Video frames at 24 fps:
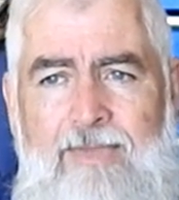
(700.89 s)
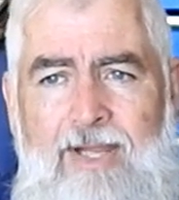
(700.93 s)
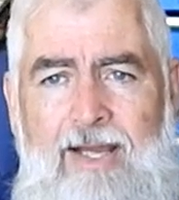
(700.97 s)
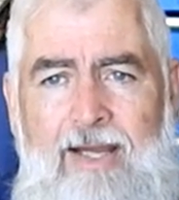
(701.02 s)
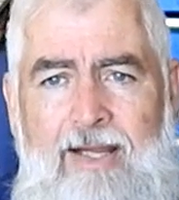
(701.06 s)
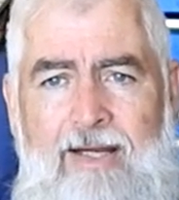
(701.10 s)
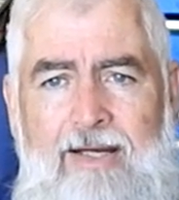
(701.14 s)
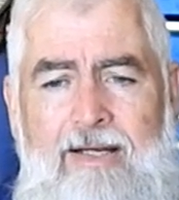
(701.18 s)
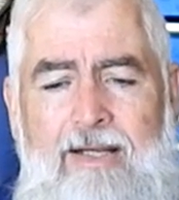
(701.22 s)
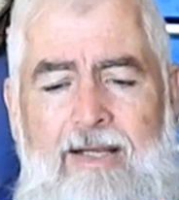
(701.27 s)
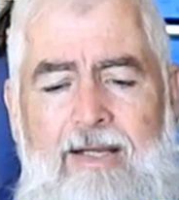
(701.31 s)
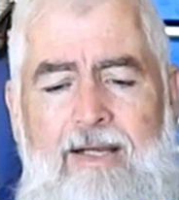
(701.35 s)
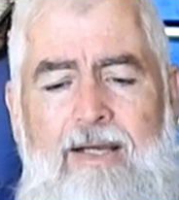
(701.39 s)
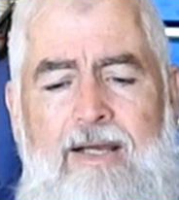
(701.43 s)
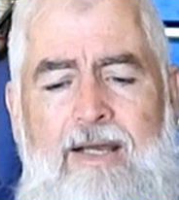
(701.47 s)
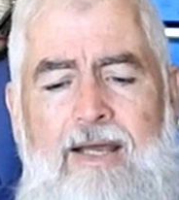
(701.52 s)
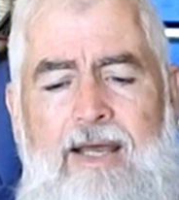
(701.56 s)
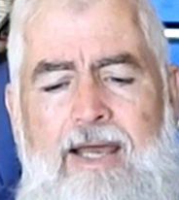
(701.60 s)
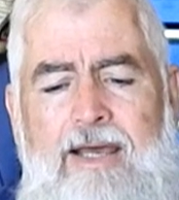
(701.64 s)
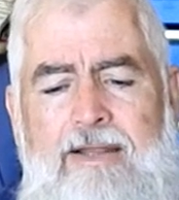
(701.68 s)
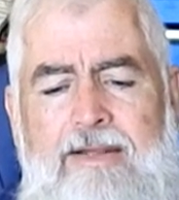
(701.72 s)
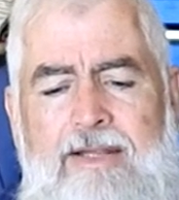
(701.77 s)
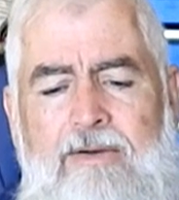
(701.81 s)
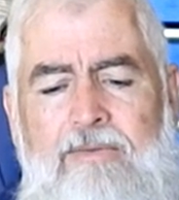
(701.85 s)
And
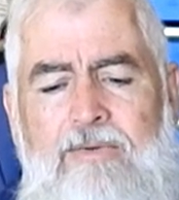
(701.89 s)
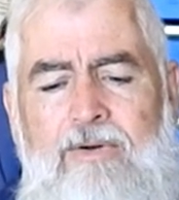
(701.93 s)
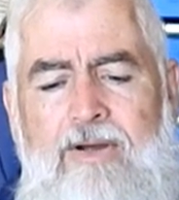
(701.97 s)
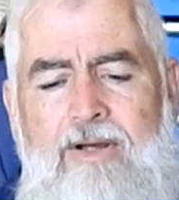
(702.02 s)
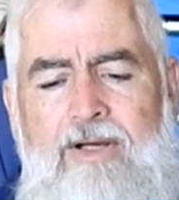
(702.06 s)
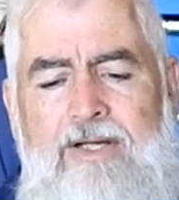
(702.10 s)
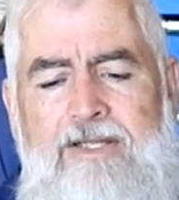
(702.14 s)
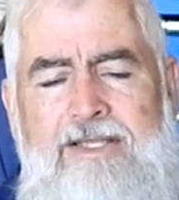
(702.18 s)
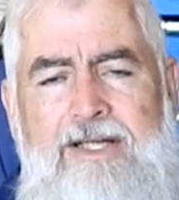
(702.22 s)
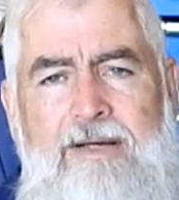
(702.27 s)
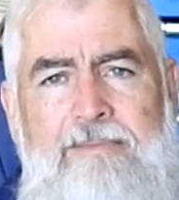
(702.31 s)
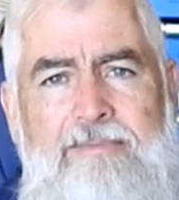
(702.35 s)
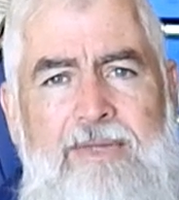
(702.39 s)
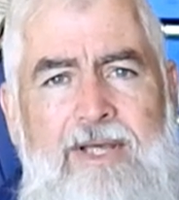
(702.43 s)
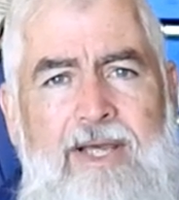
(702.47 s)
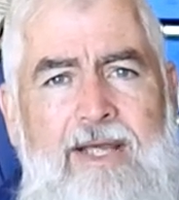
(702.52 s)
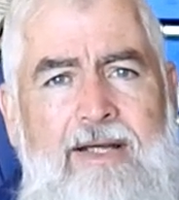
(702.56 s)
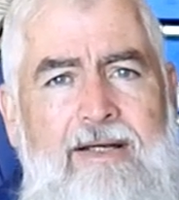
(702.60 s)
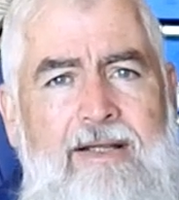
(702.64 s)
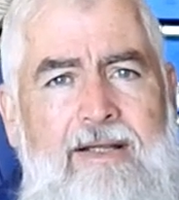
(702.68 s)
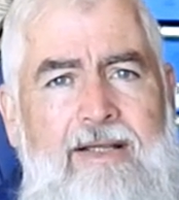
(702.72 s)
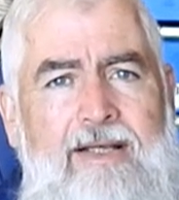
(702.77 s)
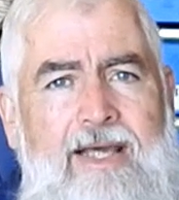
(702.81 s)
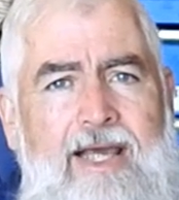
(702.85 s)
how they work is up the
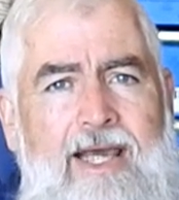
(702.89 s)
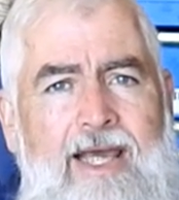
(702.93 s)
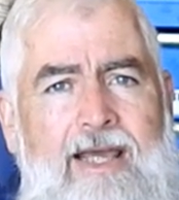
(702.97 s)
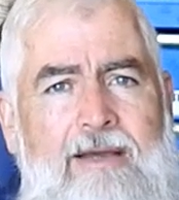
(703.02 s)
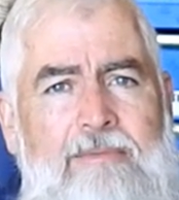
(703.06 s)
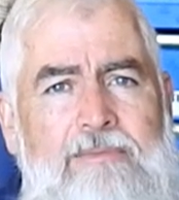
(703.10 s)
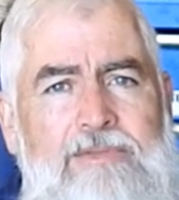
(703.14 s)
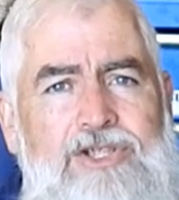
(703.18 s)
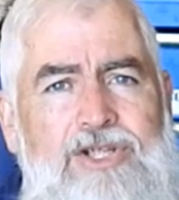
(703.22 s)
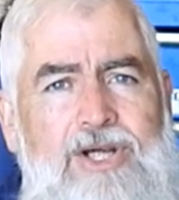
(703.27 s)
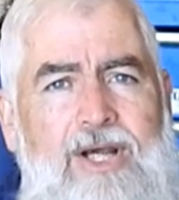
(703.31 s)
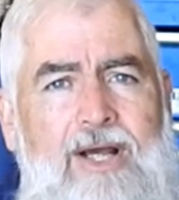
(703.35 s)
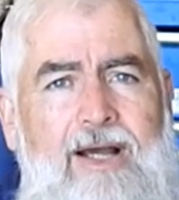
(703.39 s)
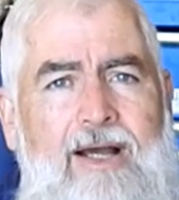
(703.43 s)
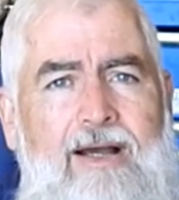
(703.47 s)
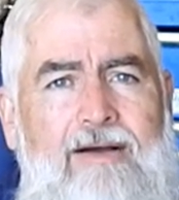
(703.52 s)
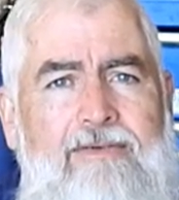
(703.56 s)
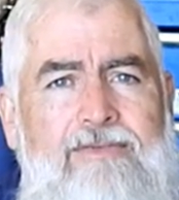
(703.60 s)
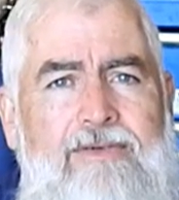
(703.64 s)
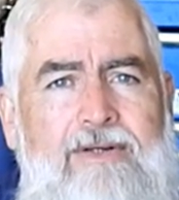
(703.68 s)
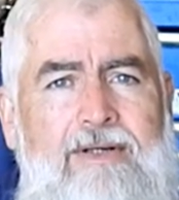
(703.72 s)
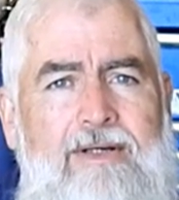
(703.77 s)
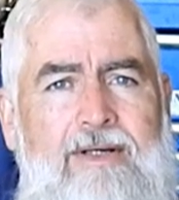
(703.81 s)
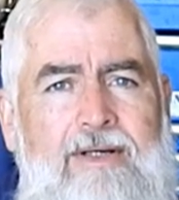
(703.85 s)
end of the
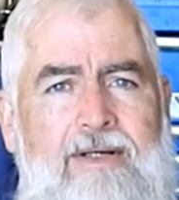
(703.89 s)
camshaft.